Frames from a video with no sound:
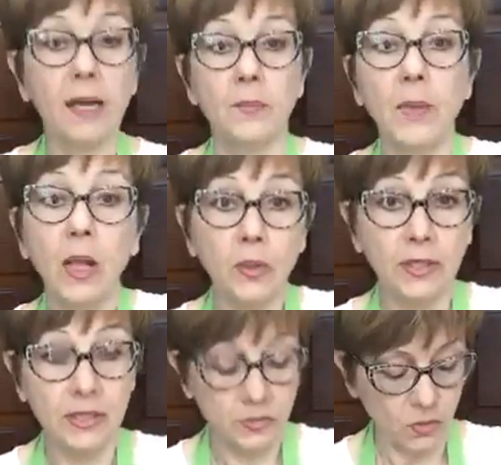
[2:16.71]
balcony
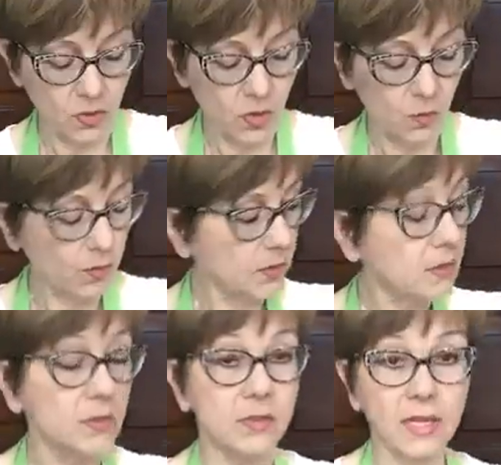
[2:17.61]
door open
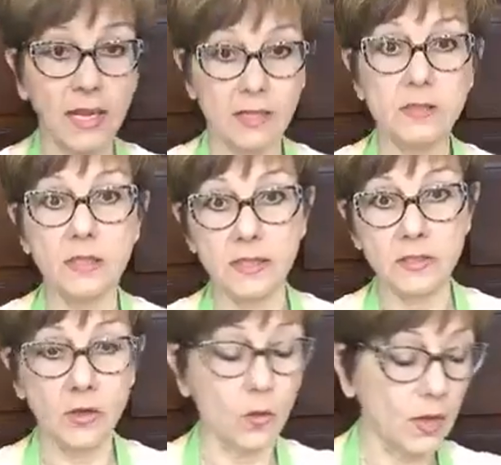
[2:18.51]
because the cats like to
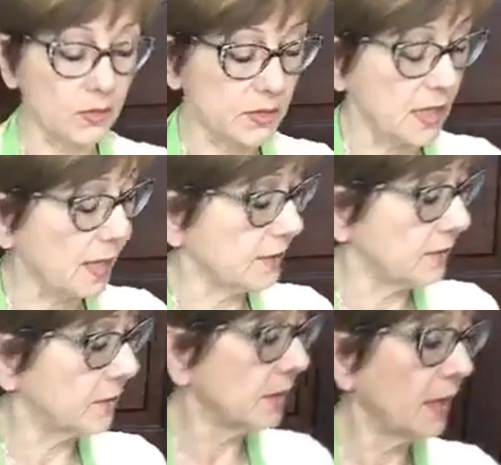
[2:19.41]
go outside and
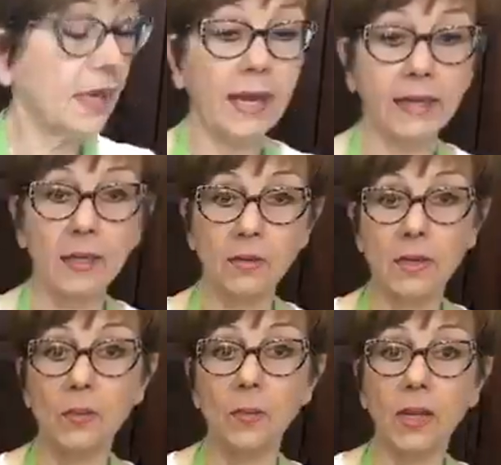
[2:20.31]
hang out on
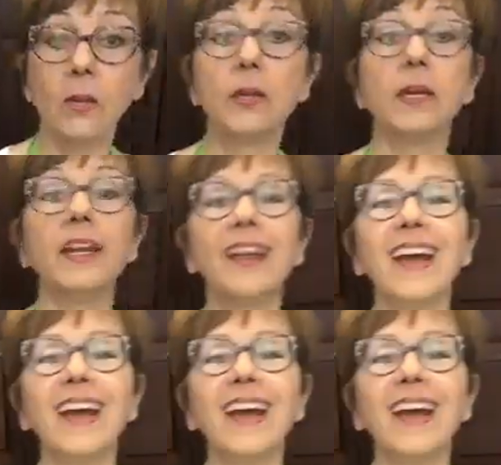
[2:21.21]
the balcony.